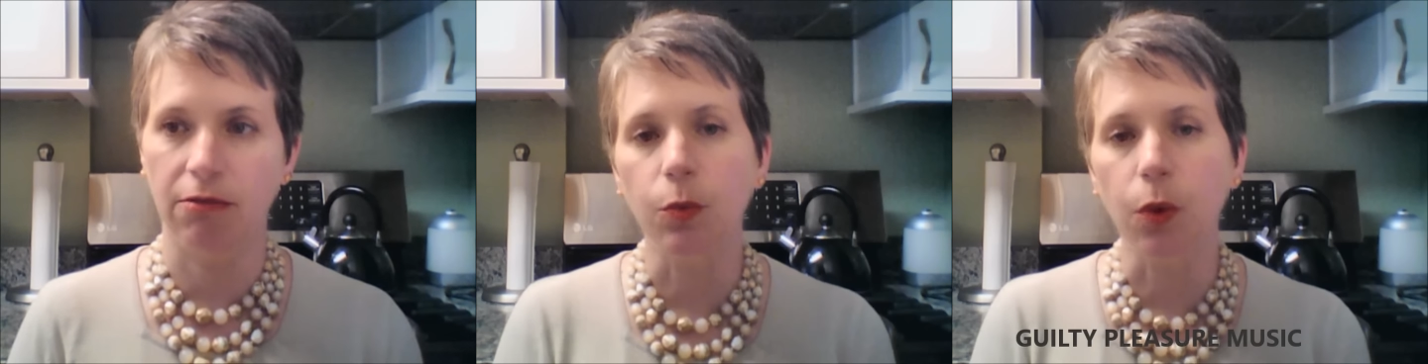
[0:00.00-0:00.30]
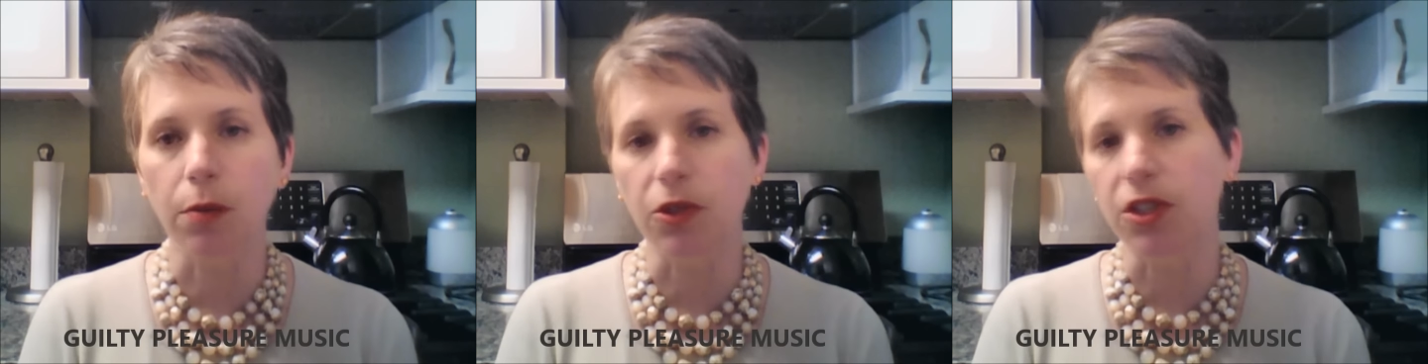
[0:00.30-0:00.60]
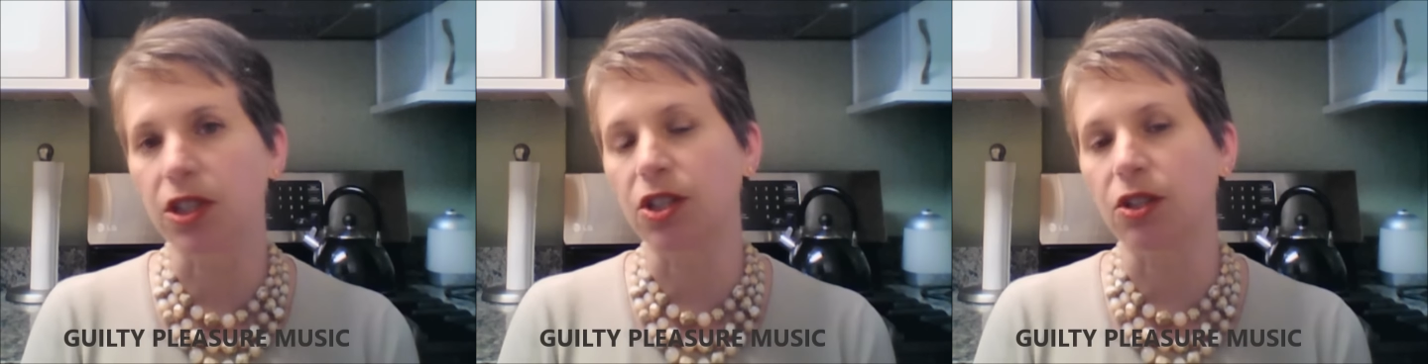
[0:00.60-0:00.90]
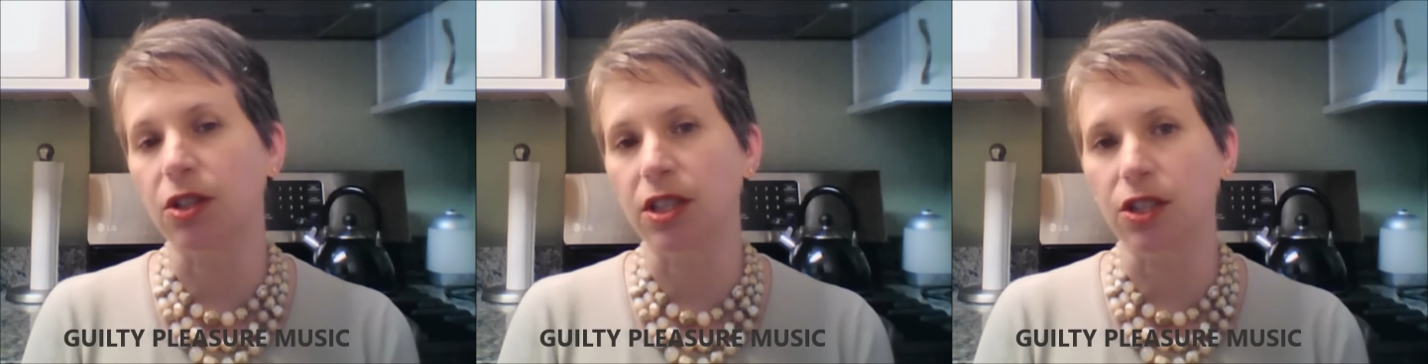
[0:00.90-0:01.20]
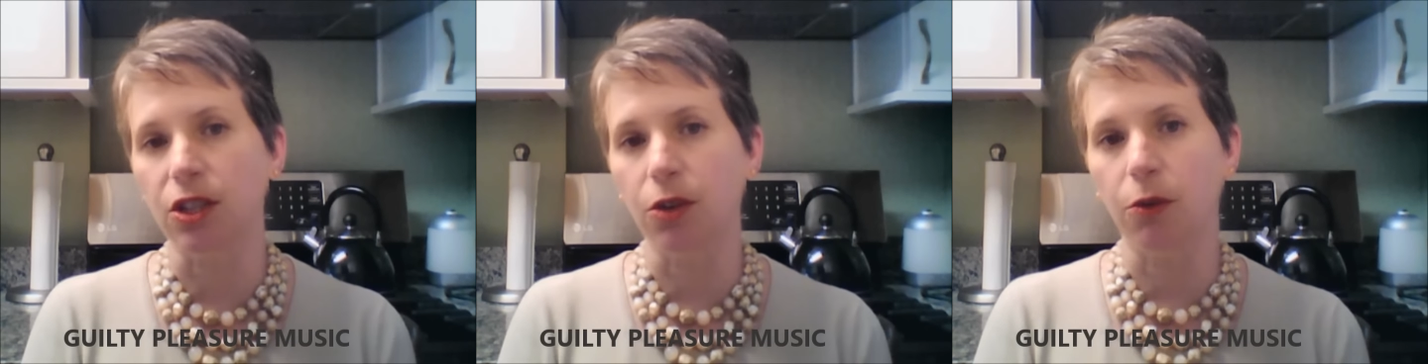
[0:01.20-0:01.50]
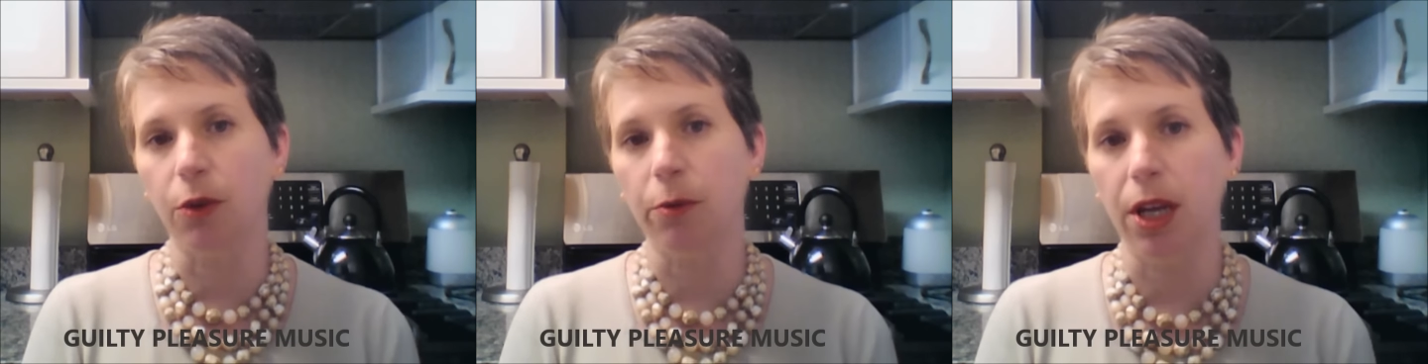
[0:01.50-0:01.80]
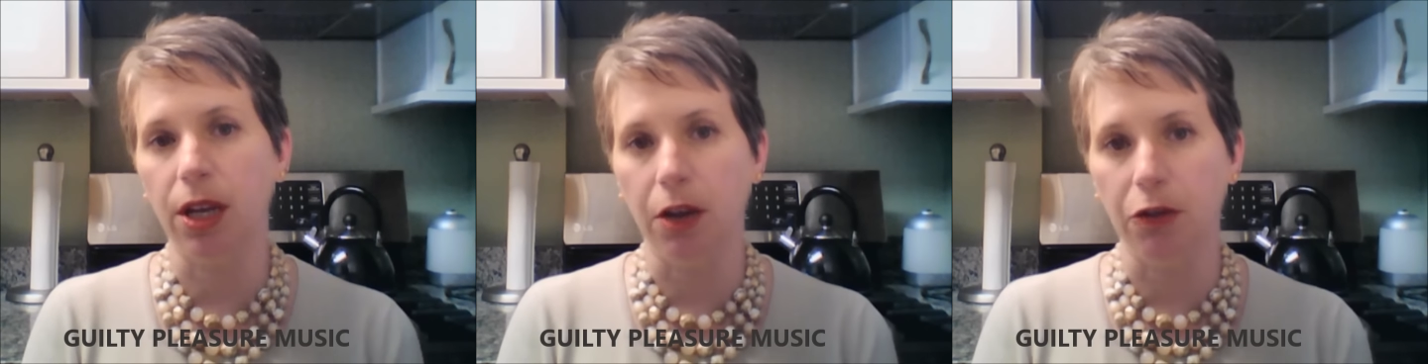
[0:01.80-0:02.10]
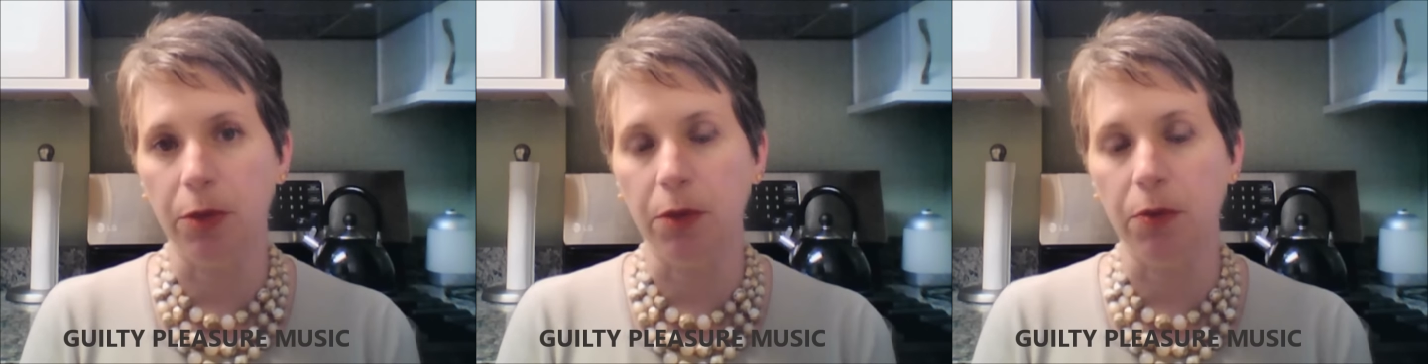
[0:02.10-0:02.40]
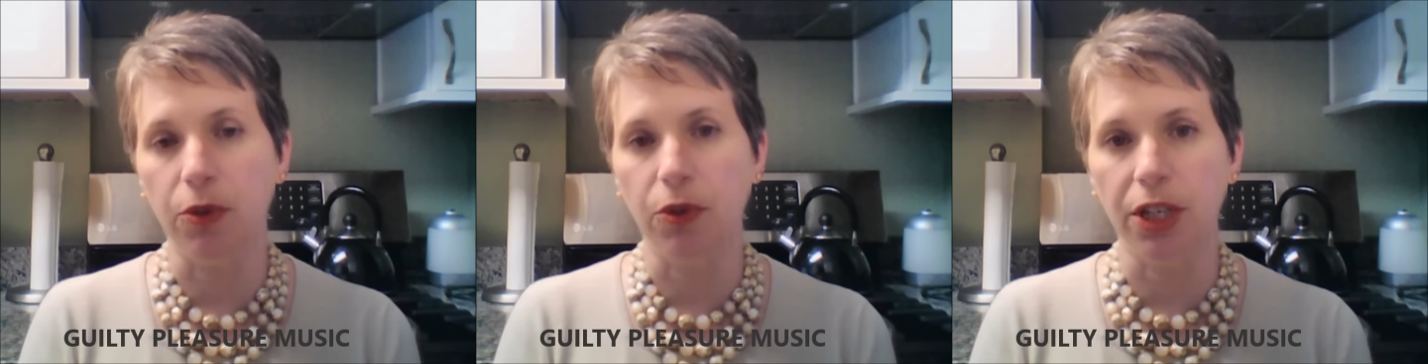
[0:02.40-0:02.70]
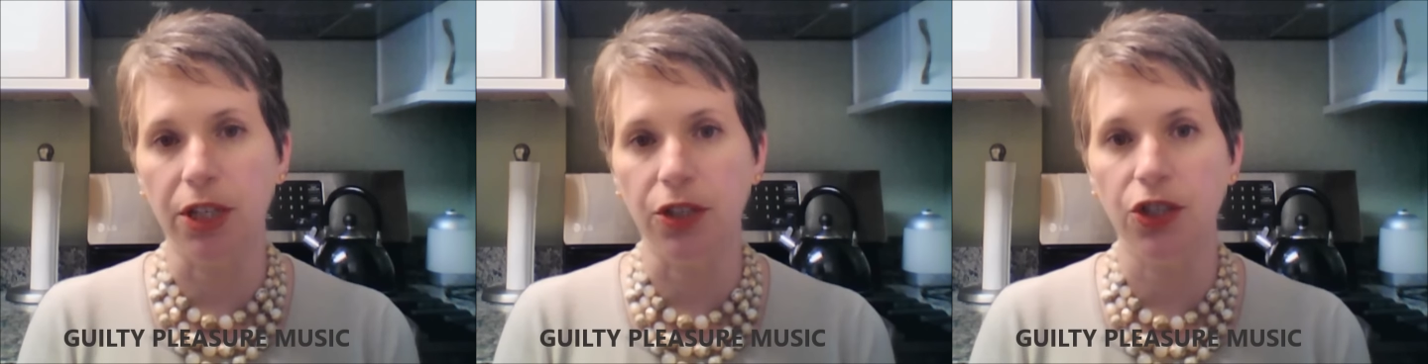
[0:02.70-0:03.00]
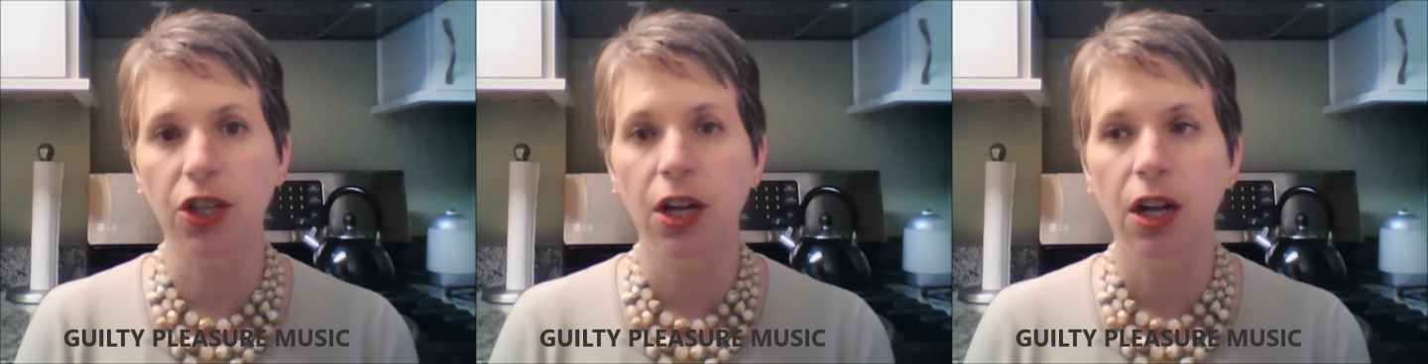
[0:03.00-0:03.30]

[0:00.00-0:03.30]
What music do you listen to that would make other people cringe?